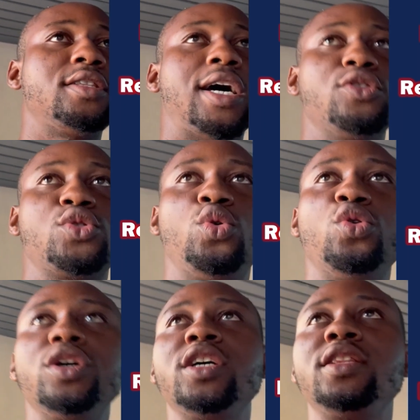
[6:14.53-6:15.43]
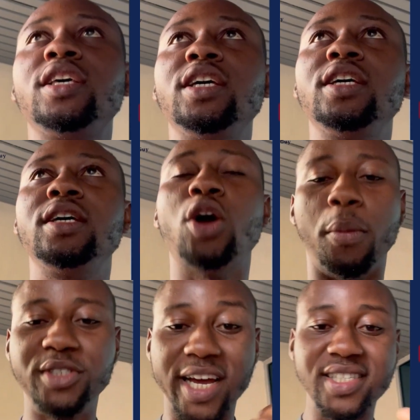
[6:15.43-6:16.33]
Now, so the
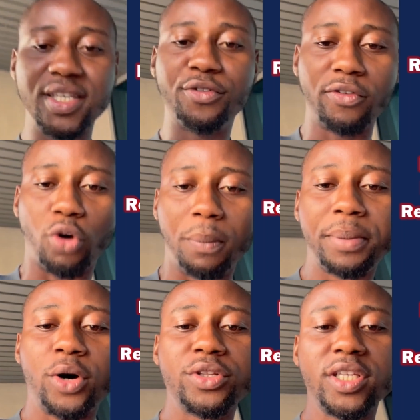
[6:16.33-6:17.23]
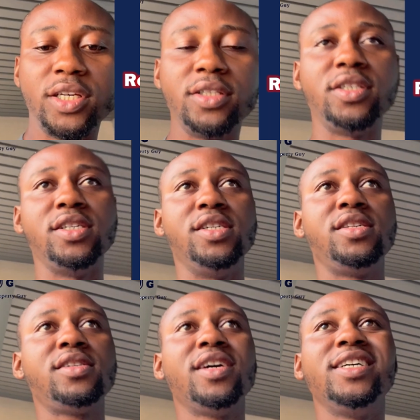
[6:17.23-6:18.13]
objective of compounding
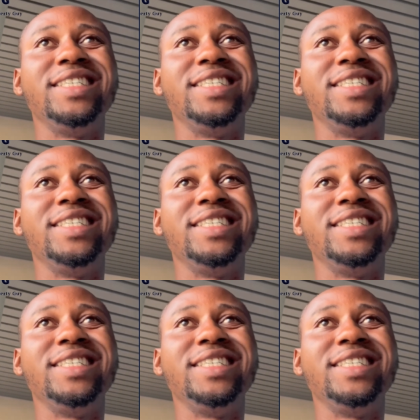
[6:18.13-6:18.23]
is